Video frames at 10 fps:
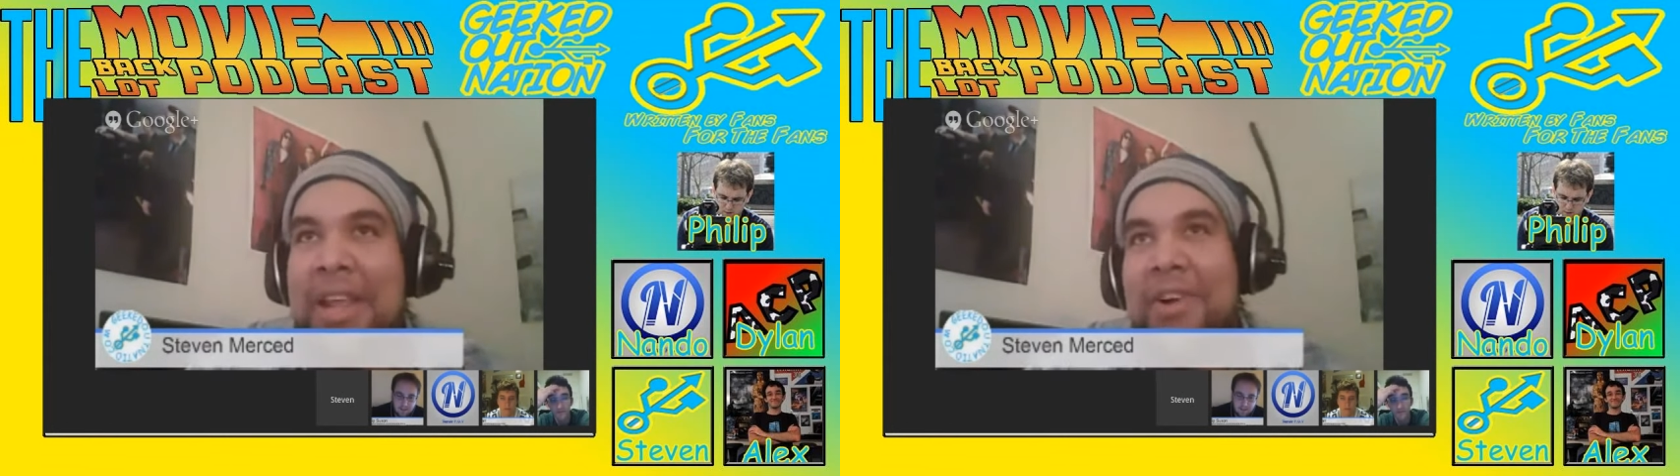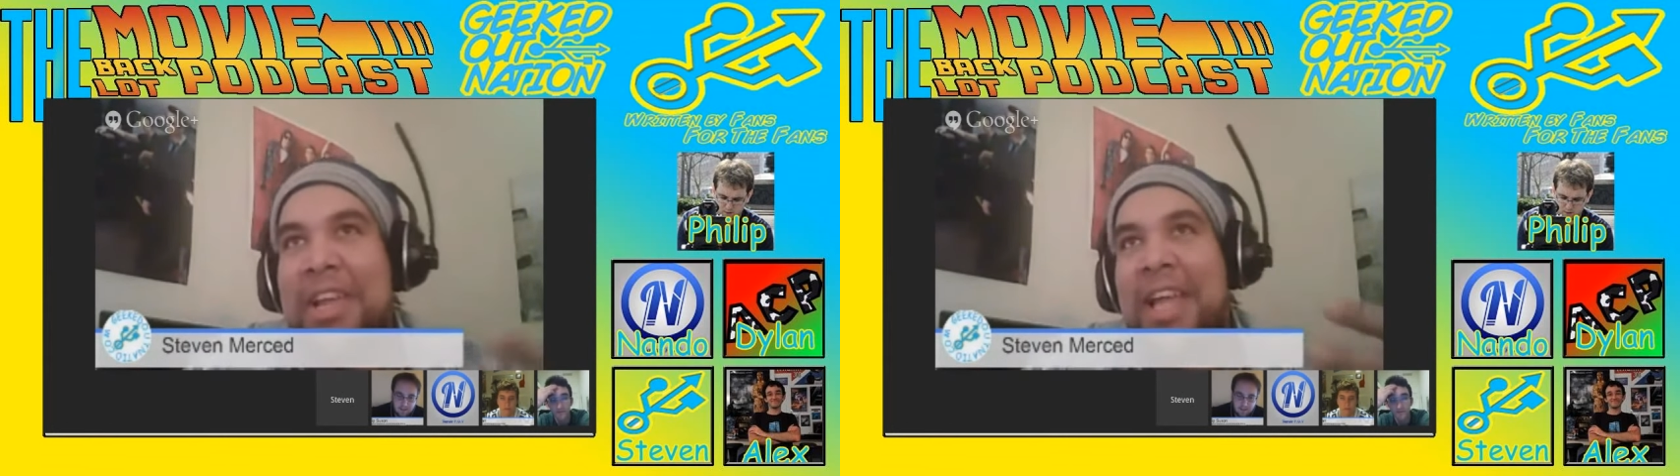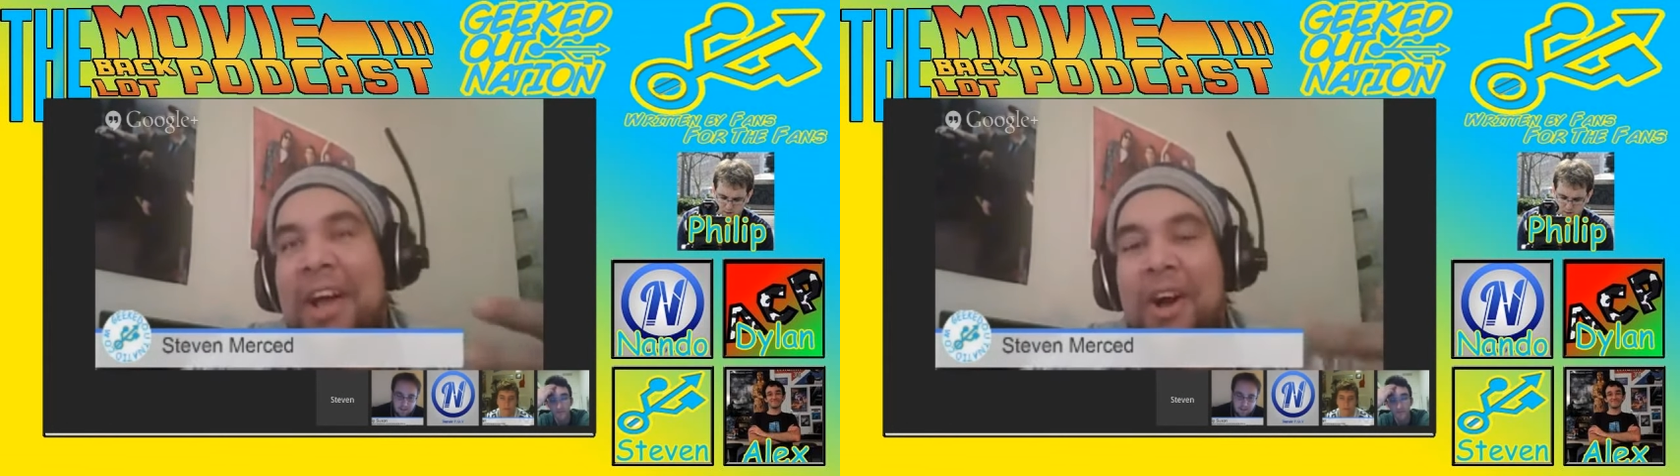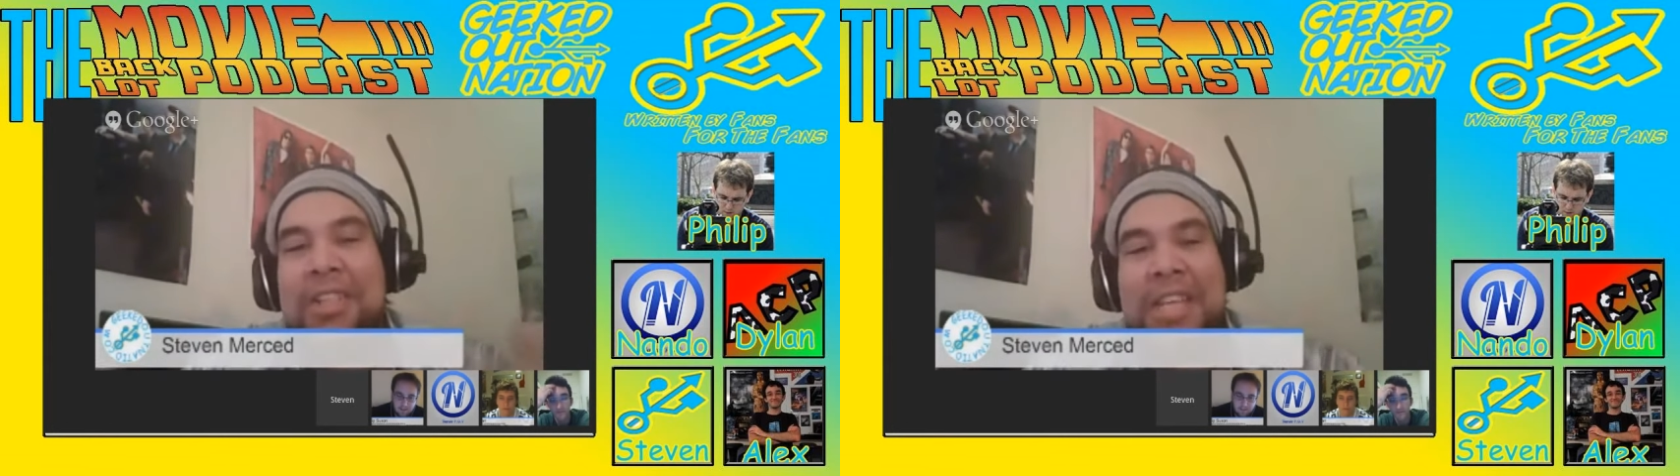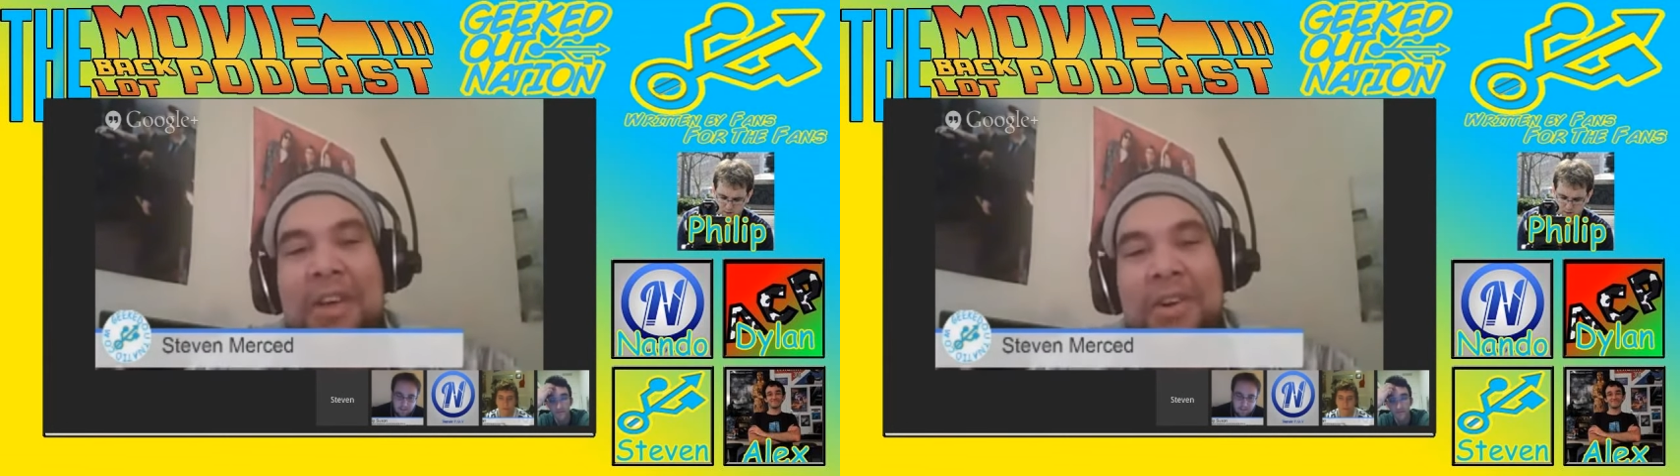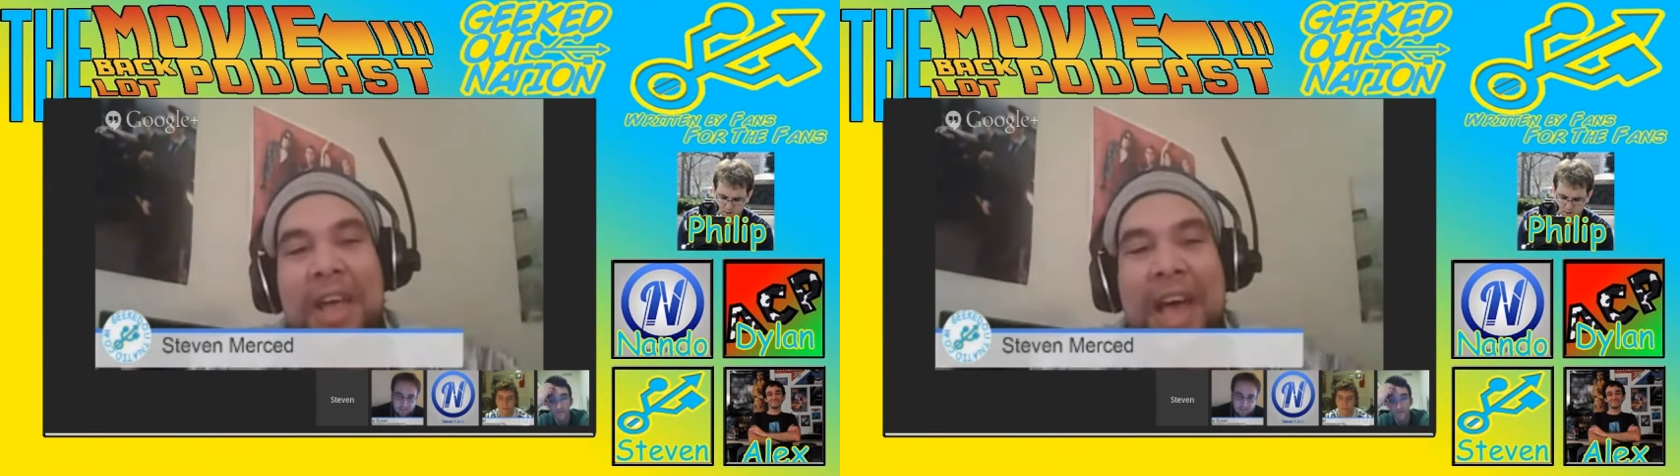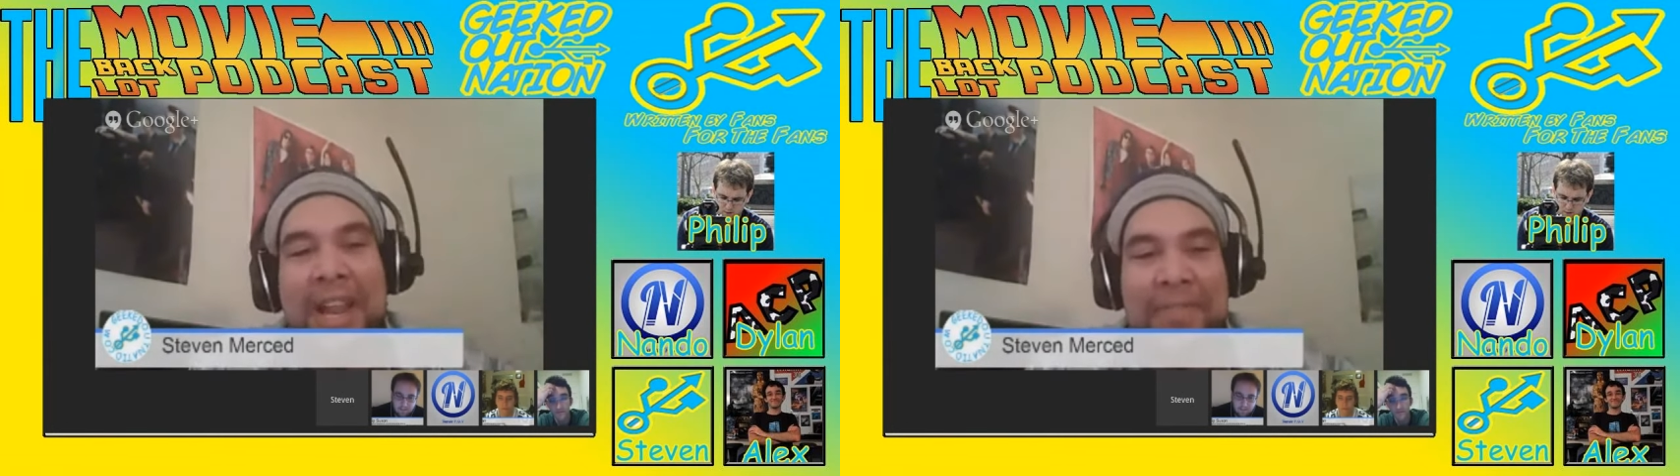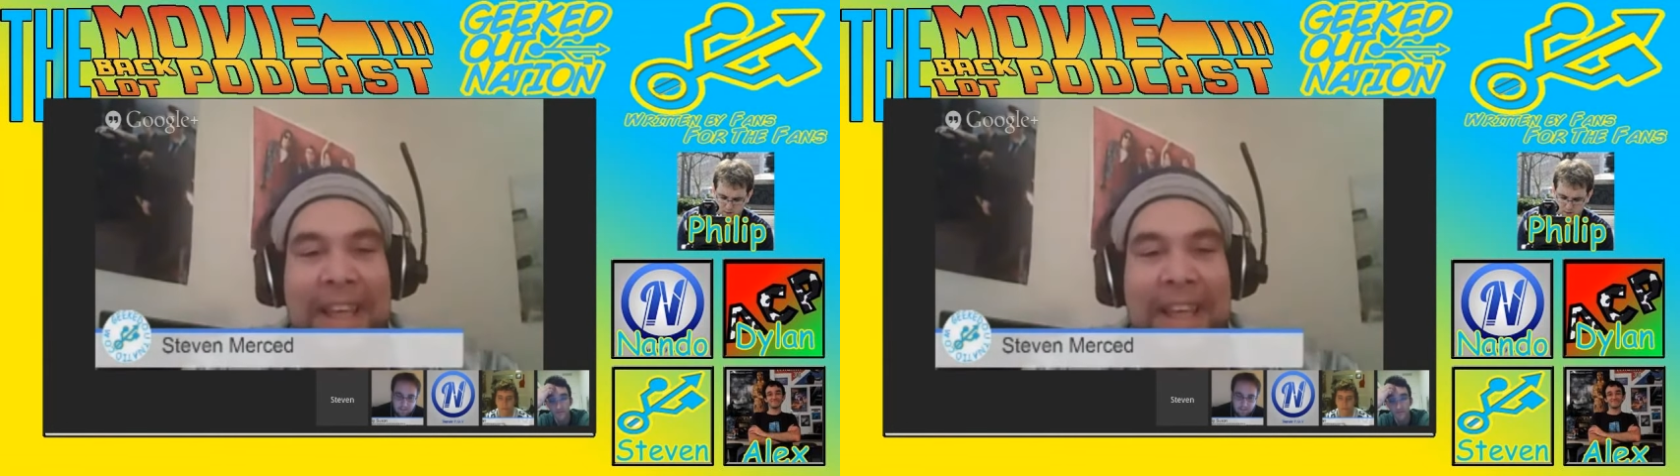literally get all teary-eyed if,